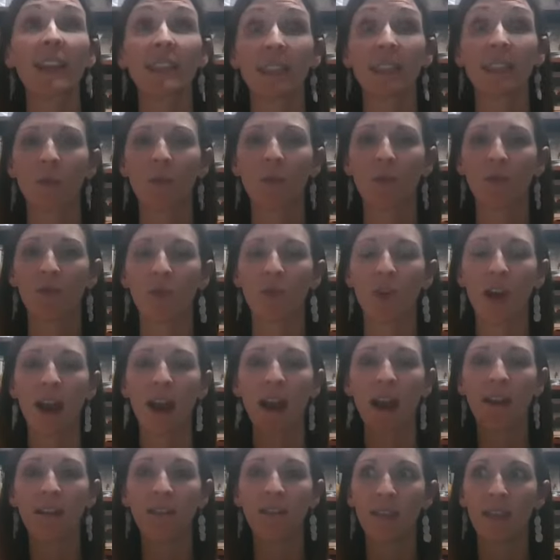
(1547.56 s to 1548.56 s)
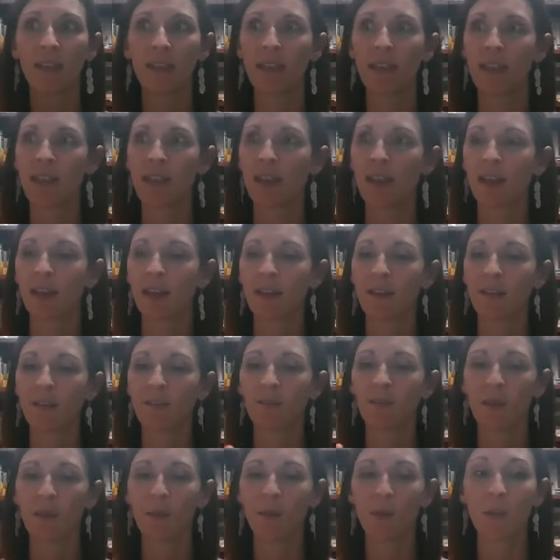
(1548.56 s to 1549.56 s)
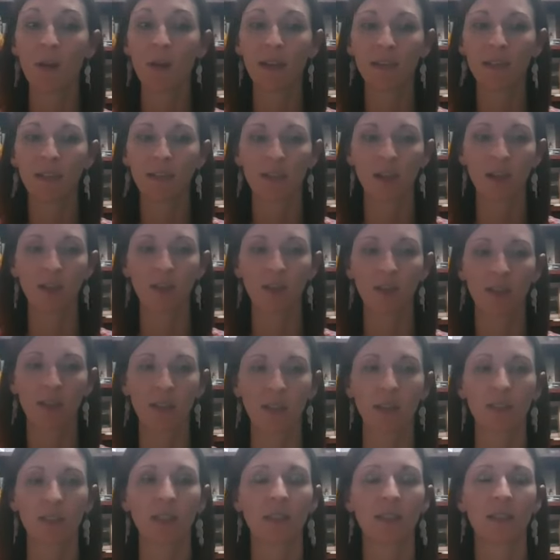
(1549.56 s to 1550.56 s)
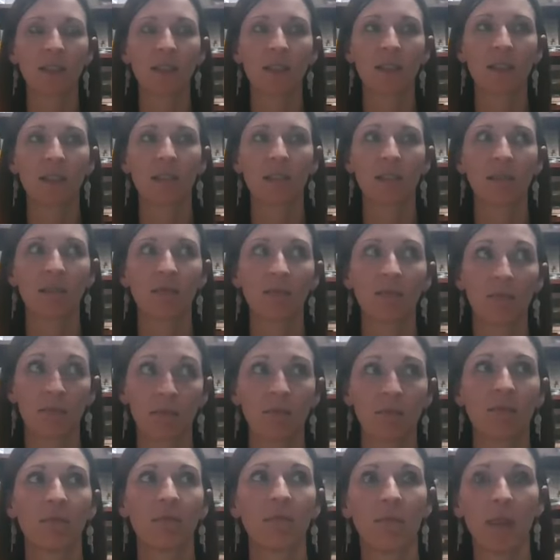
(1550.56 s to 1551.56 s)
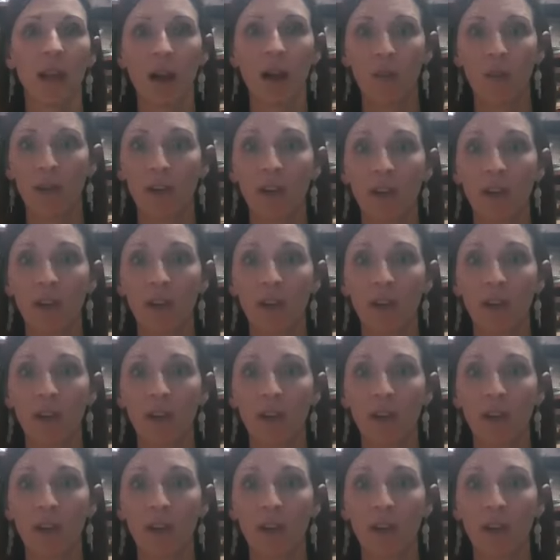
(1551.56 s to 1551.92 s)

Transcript: I said before, I think family medicine doctors, at least out